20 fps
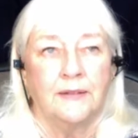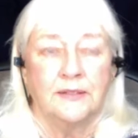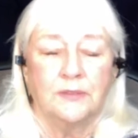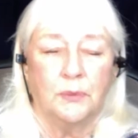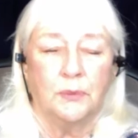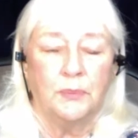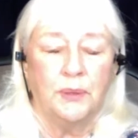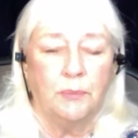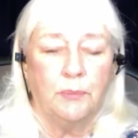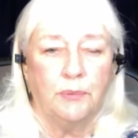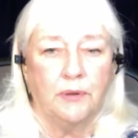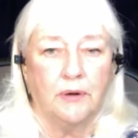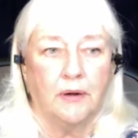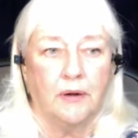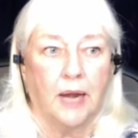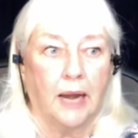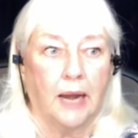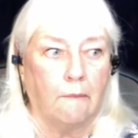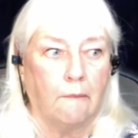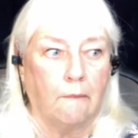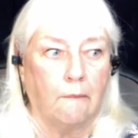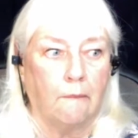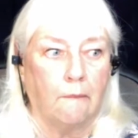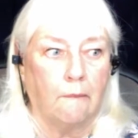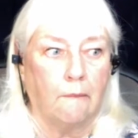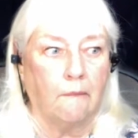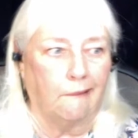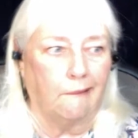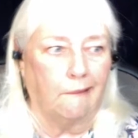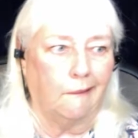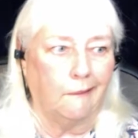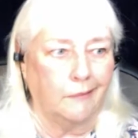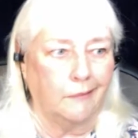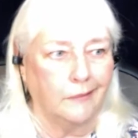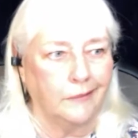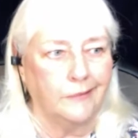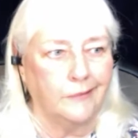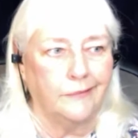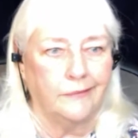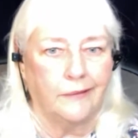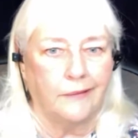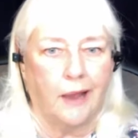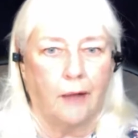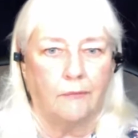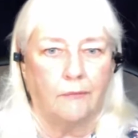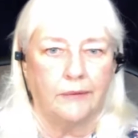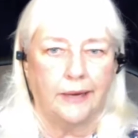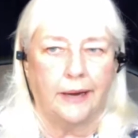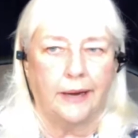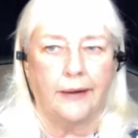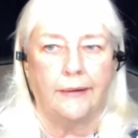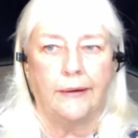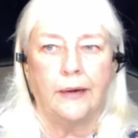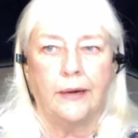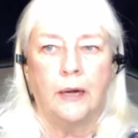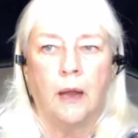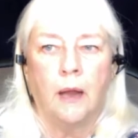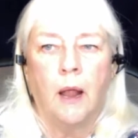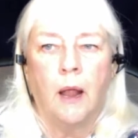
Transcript: so people are like, wow, this is outdated.